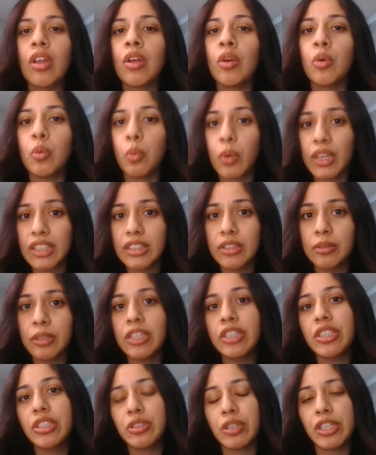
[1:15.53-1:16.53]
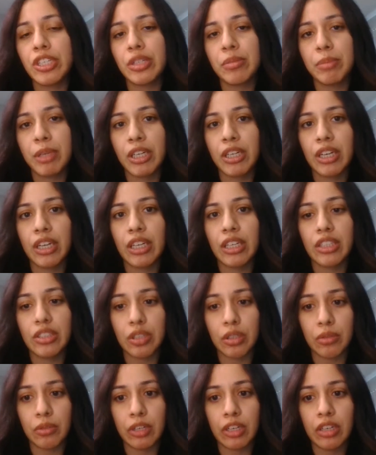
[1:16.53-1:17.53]
Once registration period is
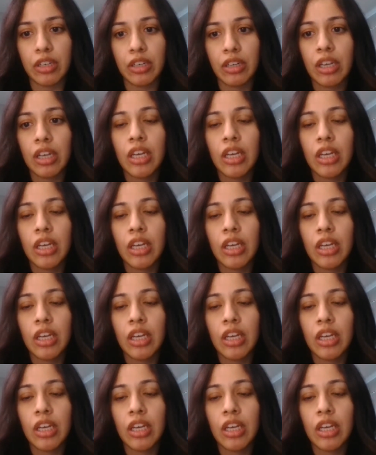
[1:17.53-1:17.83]
over,